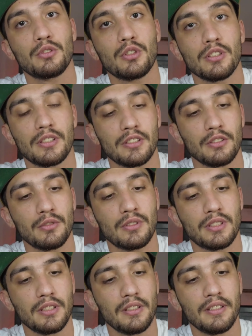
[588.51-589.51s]
is just, you
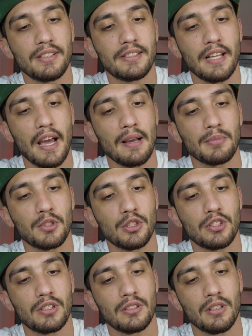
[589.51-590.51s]
see these tabs,
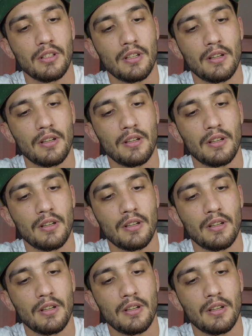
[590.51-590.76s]
just